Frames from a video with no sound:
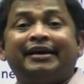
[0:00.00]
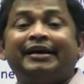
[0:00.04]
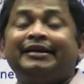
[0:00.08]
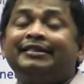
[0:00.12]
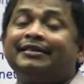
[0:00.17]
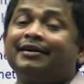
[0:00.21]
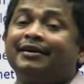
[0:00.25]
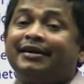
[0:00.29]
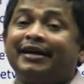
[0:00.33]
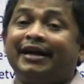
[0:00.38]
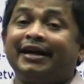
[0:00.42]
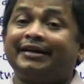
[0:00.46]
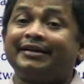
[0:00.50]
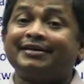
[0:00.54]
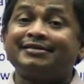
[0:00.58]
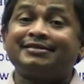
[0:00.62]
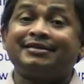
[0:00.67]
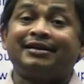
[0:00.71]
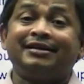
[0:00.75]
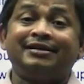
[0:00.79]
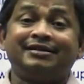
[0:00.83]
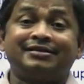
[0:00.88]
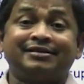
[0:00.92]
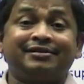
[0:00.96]
in the data
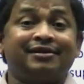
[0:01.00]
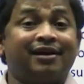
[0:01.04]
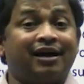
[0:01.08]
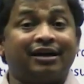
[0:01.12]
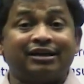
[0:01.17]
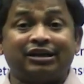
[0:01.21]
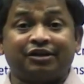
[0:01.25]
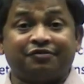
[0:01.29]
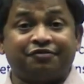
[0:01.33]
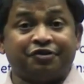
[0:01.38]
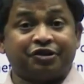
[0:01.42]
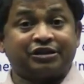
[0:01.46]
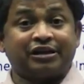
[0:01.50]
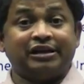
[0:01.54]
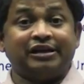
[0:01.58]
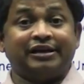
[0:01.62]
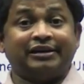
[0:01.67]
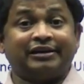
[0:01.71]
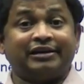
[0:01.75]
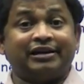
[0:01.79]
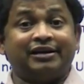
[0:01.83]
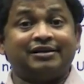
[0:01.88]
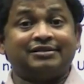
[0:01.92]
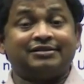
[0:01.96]
science and artificial
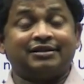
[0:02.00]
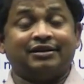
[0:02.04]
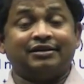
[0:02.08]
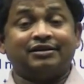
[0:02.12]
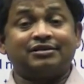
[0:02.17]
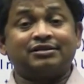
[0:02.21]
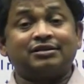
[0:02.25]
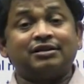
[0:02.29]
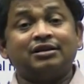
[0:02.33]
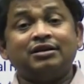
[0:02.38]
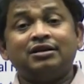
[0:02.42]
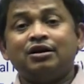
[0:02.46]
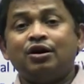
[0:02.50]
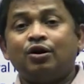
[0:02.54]
intelligence,